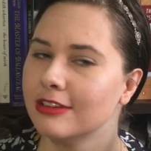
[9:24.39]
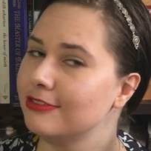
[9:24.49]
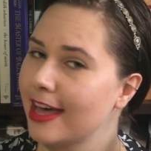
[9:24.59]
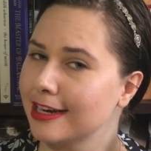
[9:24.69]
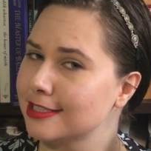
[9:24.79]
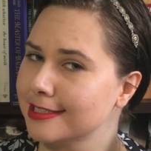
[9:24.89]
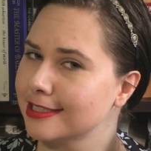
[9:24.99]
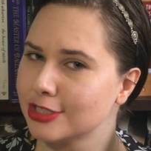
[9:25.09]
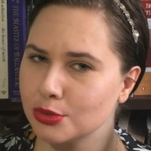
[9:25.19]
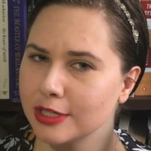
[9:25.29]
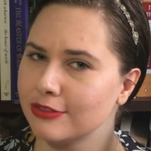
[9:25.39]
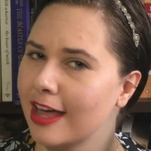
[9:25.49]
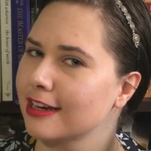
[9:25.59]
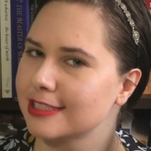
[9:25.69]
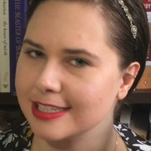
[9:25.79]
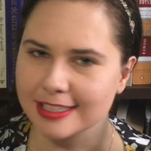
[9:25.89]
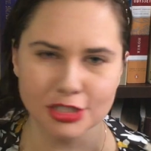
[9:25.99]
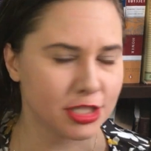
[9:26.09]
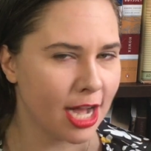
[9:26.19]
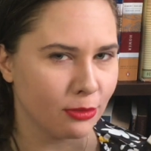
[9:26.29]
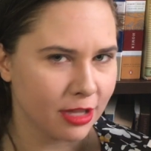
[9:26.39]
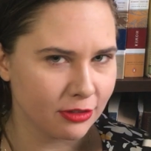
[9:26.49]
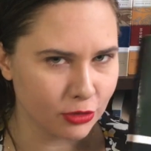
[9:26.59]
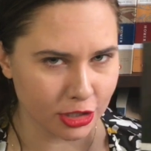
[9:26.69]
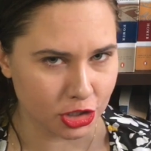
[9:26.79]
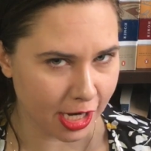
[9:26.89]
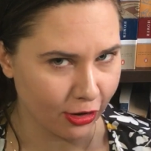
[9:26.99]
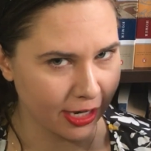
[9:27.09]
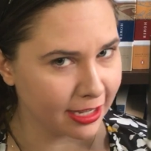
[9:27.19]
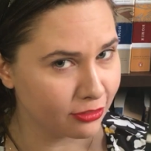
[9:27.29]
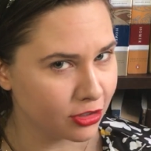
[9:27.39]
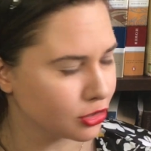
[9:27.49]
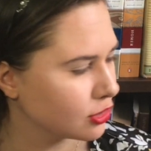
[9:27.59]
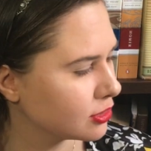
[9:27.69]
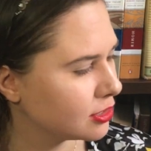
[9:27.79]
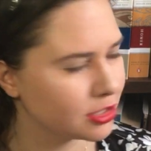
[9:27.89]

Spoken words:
Vanity, sweet Vanity, to tell me if we share any features.